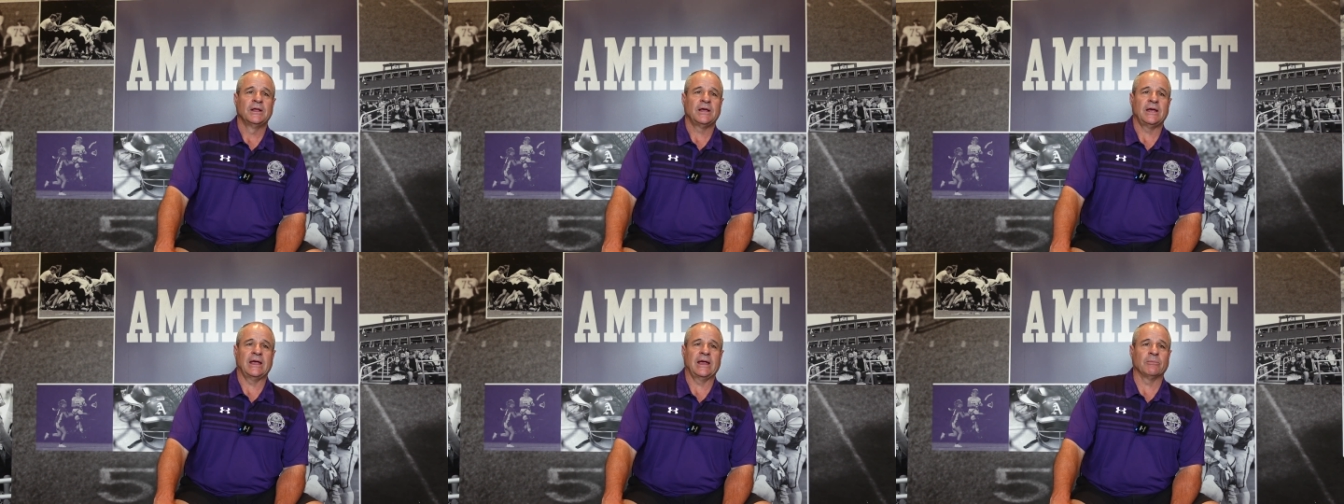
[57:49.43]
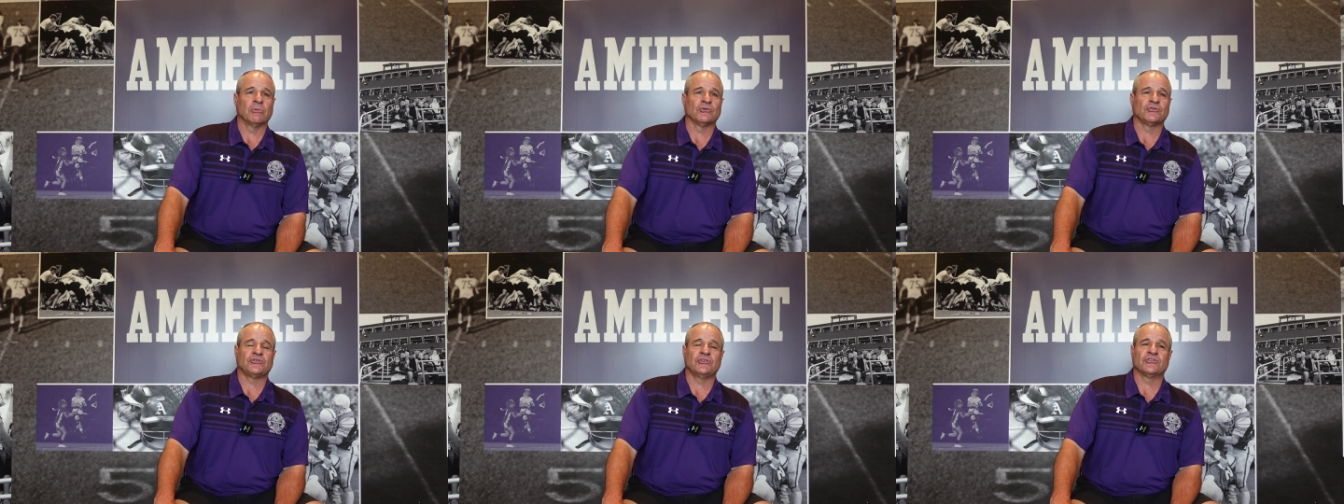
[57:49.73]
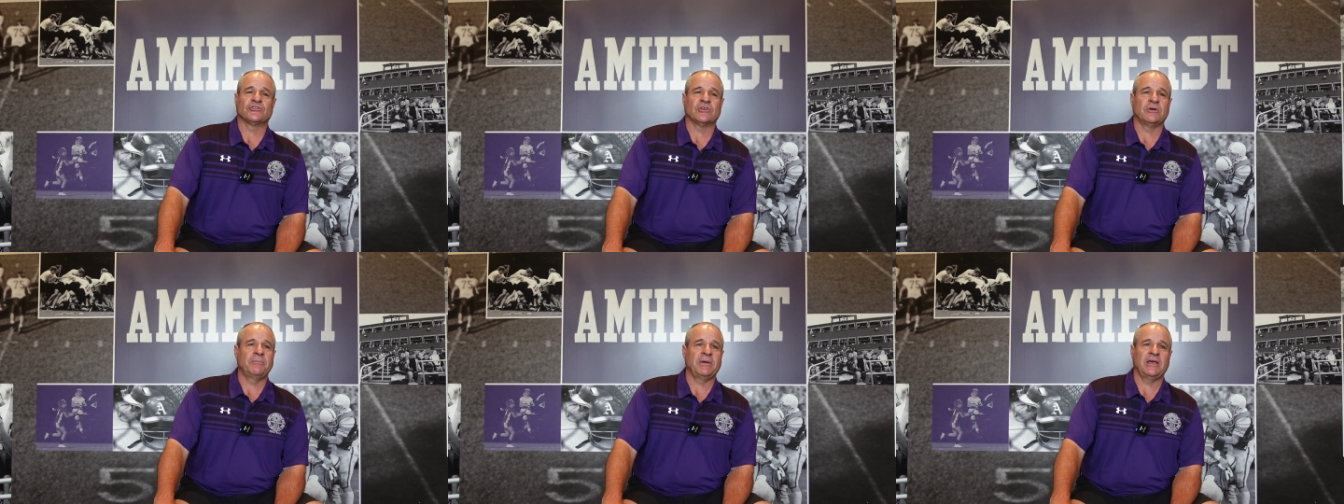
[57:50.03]
Amherst
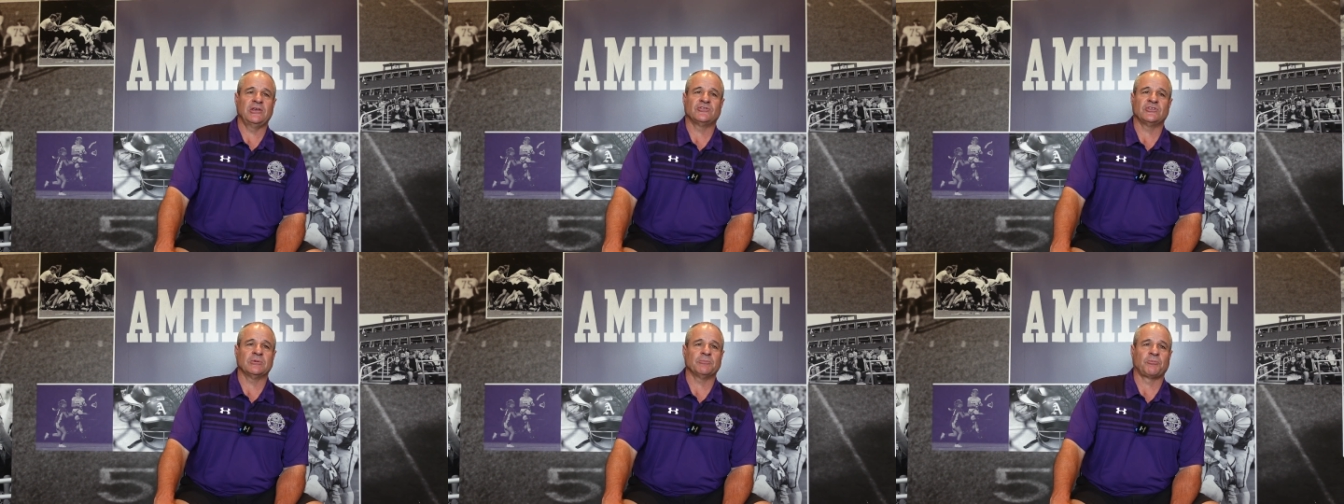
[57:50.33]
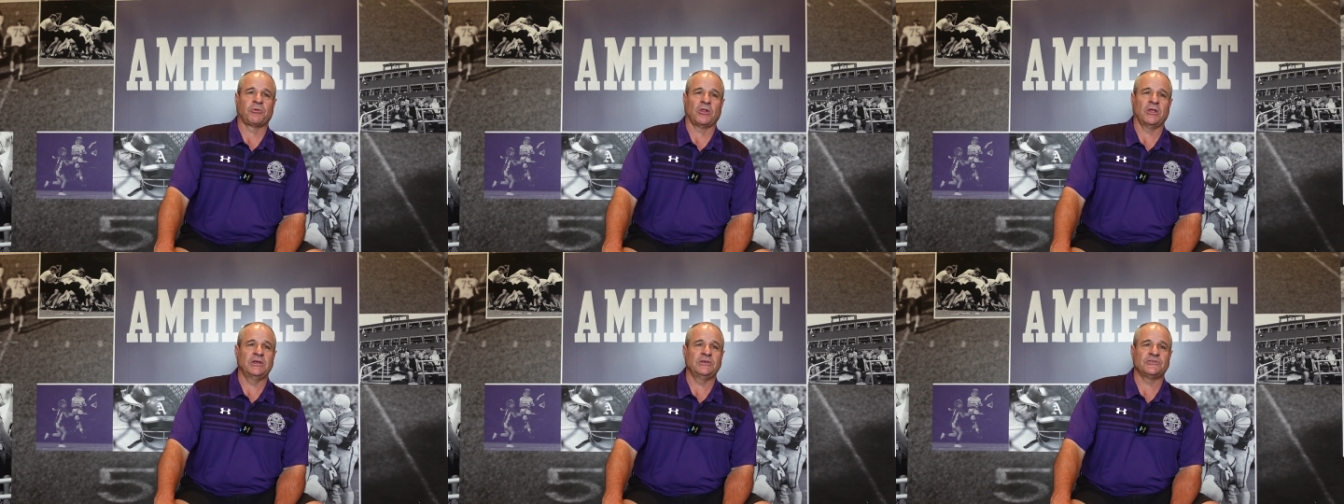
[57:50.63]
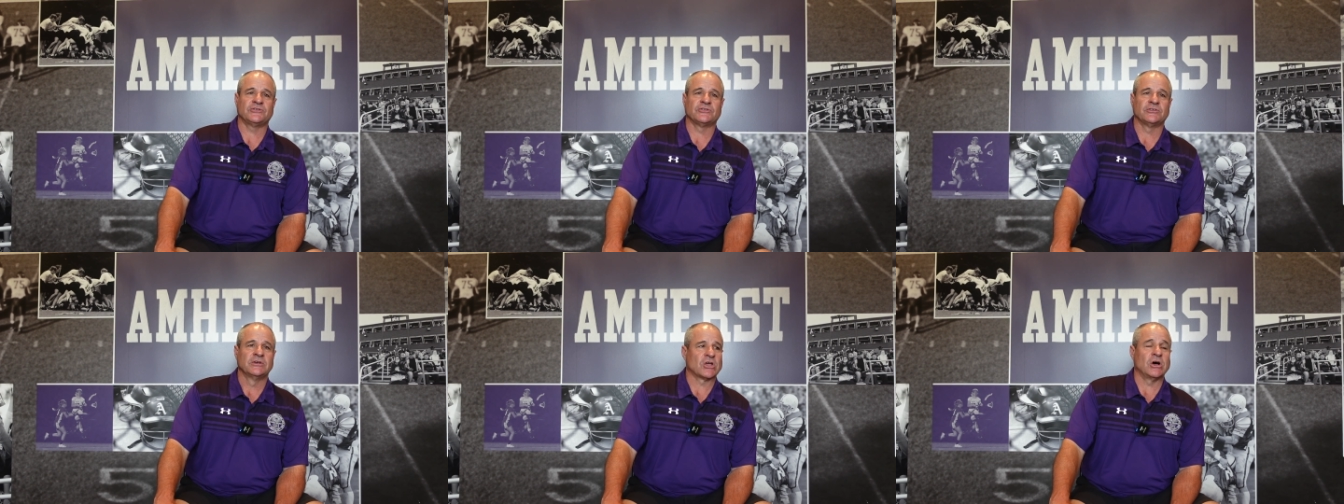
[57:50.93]
is an amazing
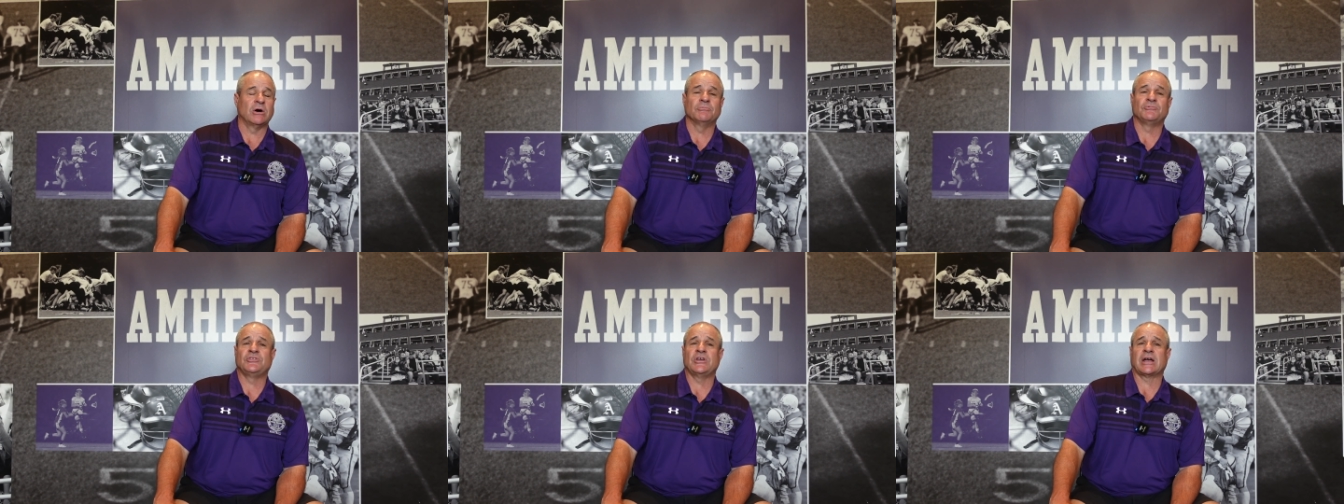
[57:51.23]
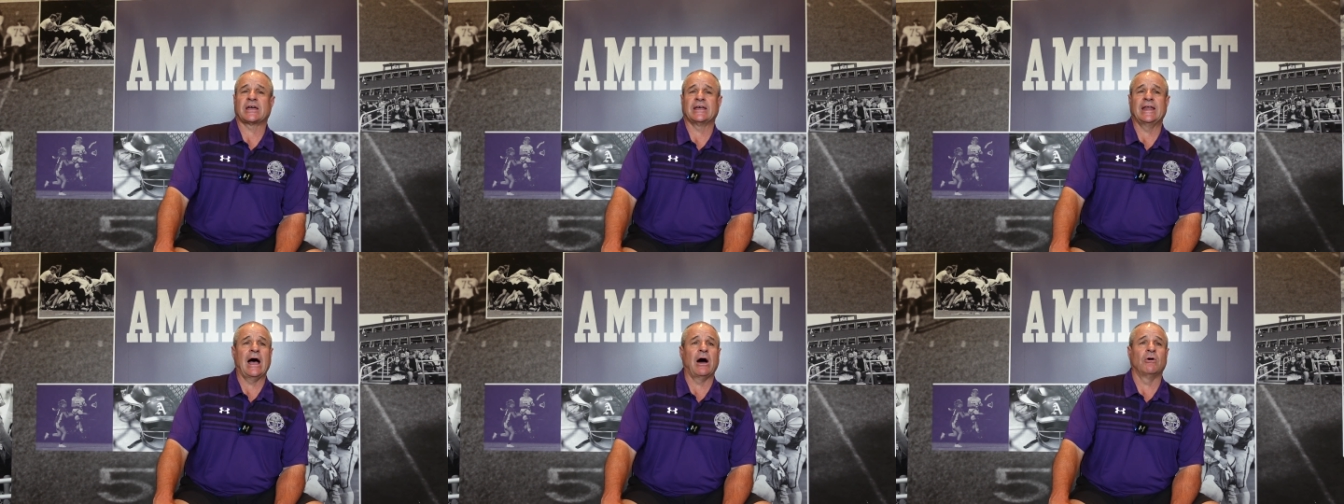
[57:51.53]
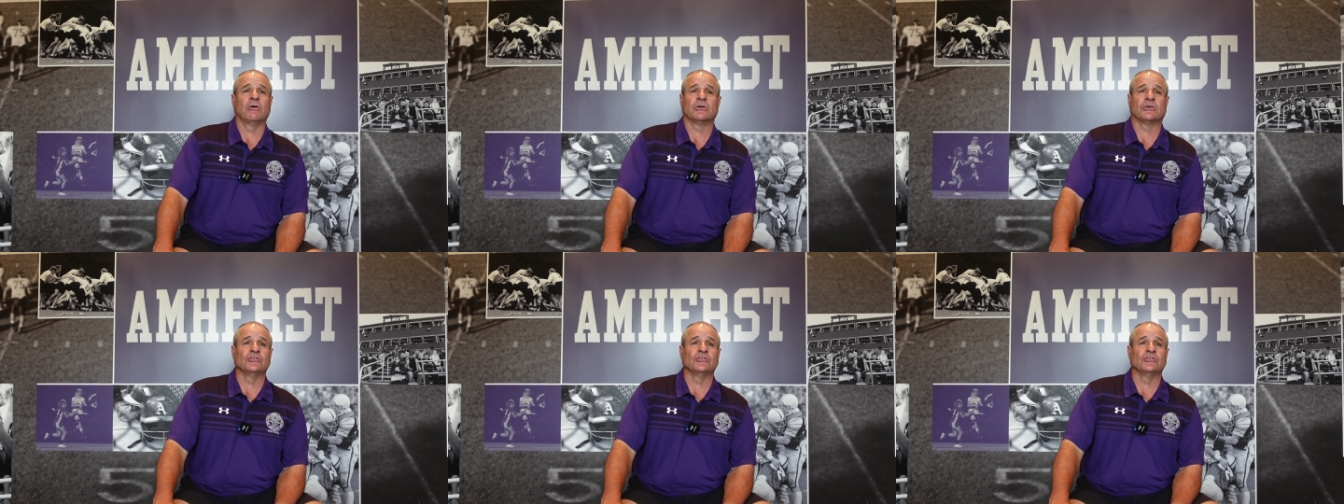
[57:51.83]
place. Come check it out.